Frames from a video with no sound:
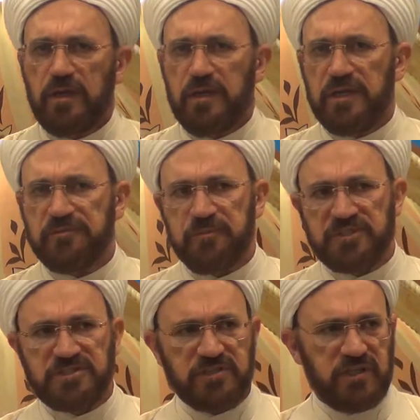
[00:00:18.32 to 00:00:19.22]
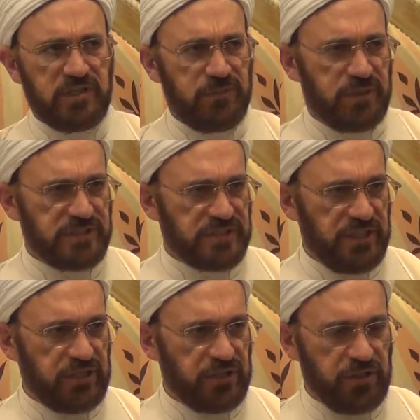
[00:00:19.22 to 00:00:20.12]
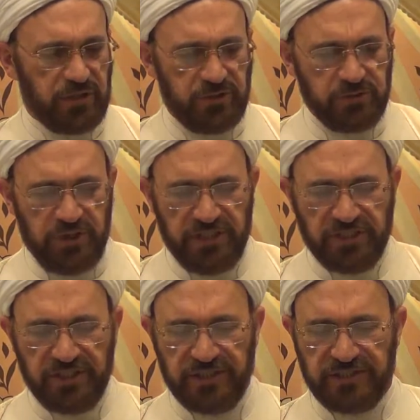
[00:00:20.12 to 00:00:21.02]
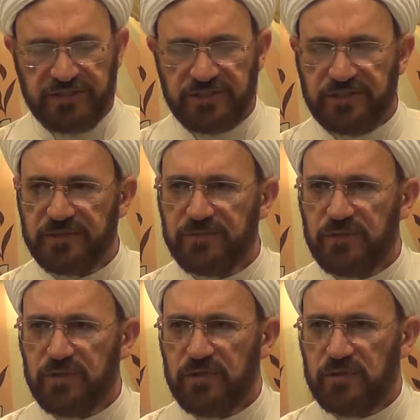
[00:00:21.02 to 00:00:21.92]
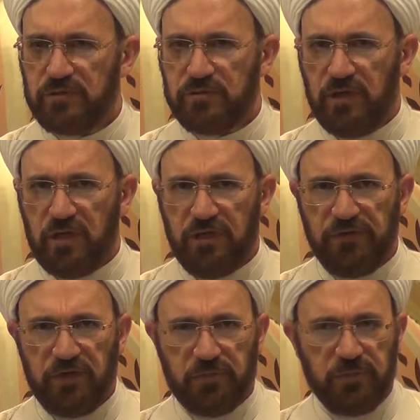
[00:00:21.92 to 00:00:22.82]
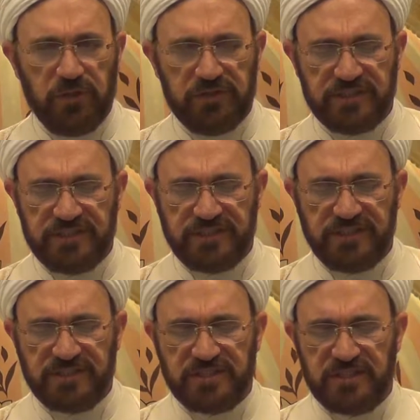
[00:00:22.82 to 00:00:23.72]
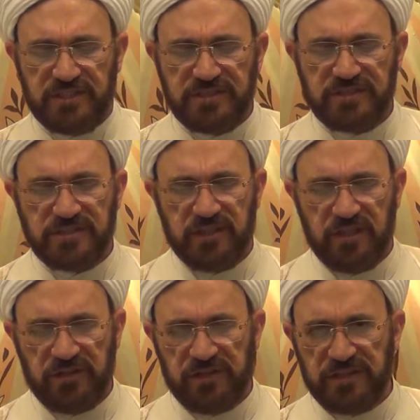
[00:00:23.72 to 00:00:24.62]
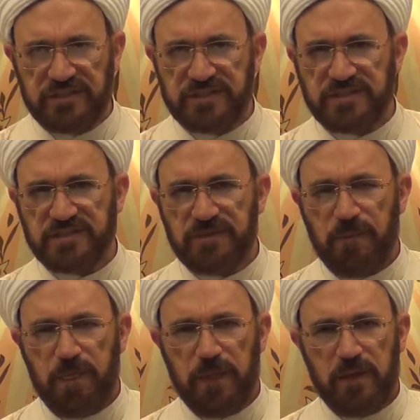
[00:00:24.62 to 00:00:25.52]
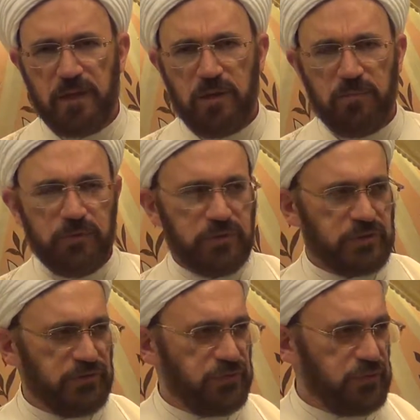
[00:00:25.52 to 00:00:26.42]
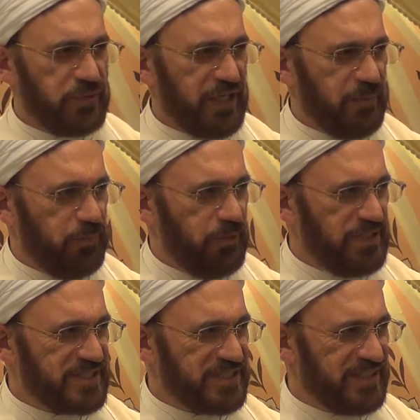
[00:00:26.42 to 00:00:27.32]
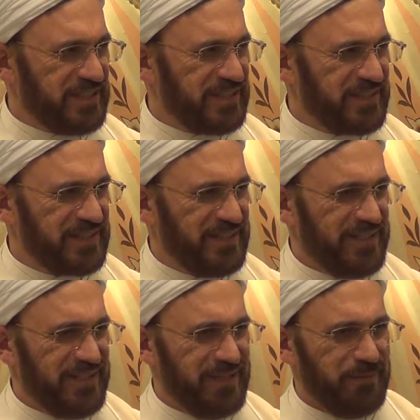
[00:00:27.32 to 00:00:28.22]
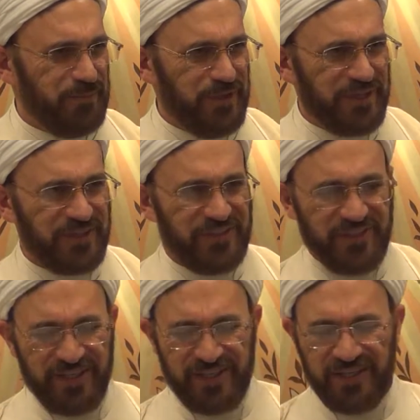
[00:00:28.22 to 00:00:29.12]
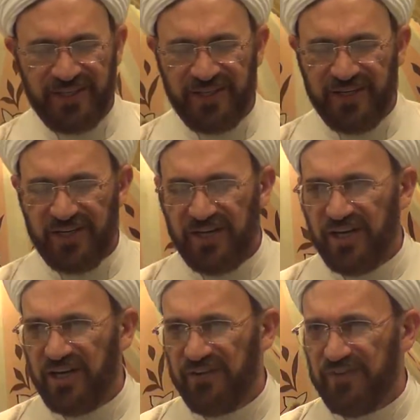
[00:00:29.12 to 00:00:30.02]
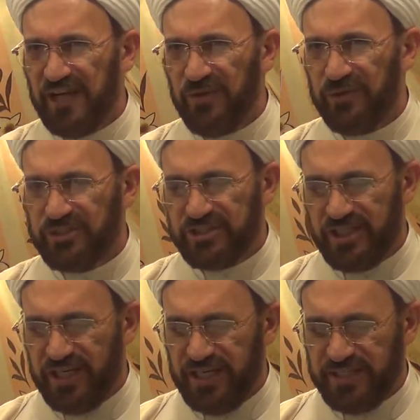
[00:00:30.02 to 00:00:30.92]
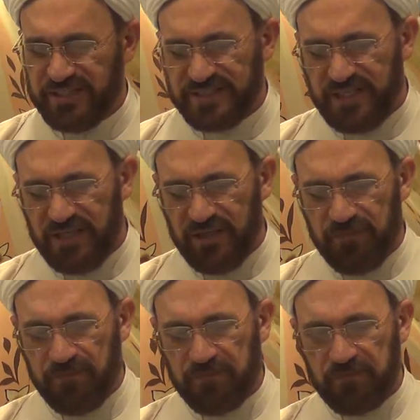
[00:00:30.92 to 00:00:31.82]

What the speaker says: Let me start with saying congratulations to all of our brothers and sisters on this beautiful and blessing birthday of Al-Hujjah alayhi salam.